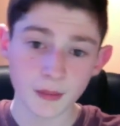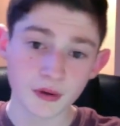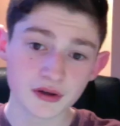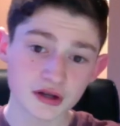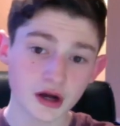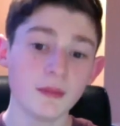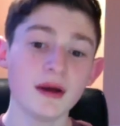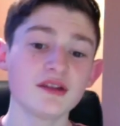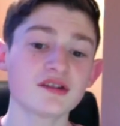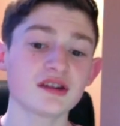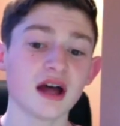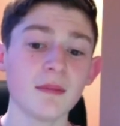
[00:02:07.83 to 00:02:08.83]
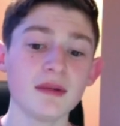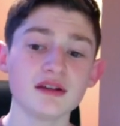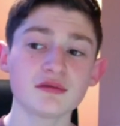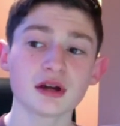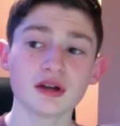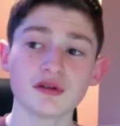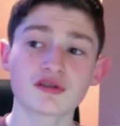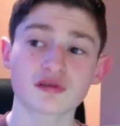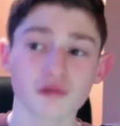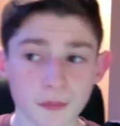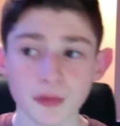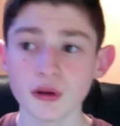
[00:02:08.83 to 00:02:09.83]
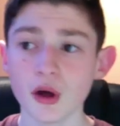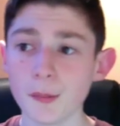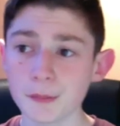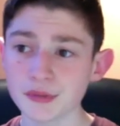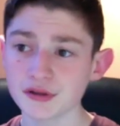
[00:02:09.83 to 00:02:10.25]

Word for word: put in the comments, that means we're going to do a triple up,